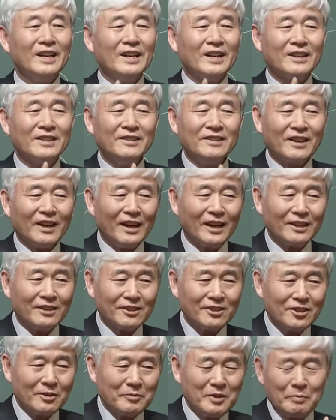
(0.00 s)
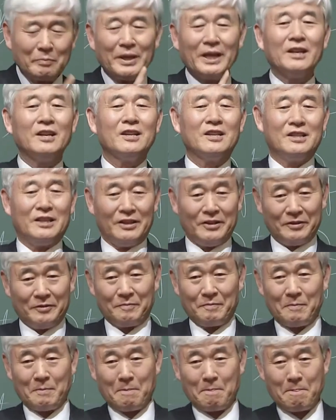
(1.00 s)
One of these traits
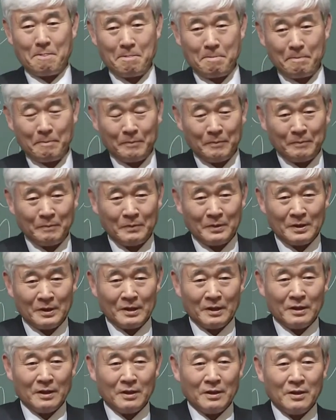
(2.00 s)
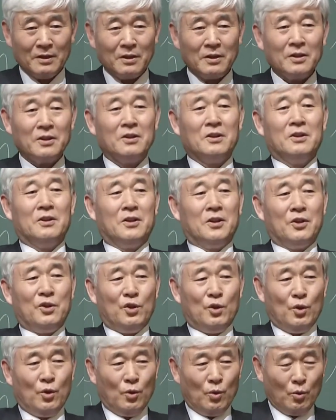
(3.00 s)
was attractiveness.
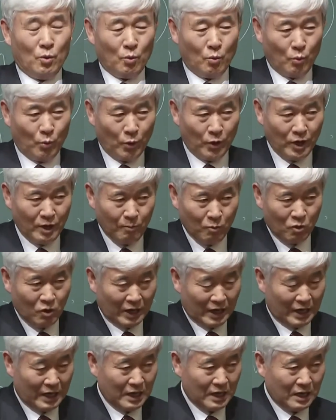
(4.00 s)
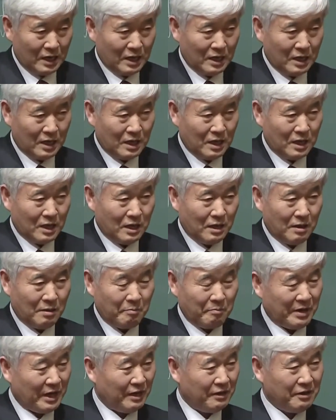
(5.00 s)
Although the beautiful
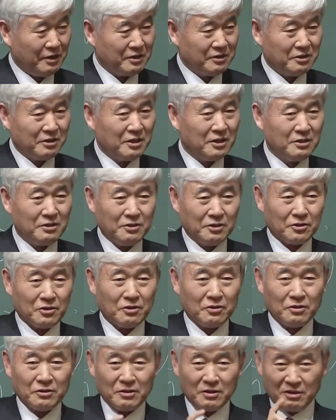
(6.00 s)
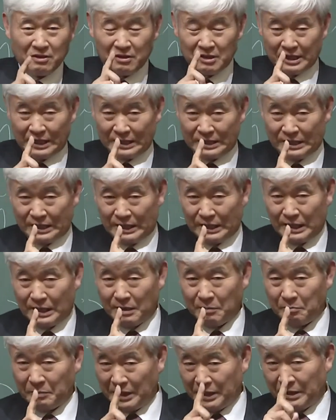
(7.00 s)
appearance of a lady in itself
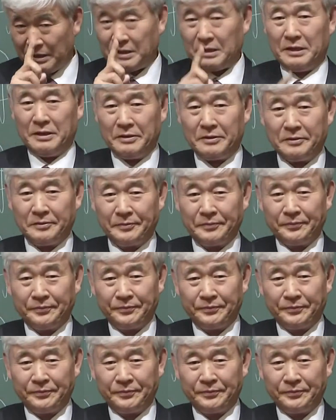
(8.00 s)
is charming,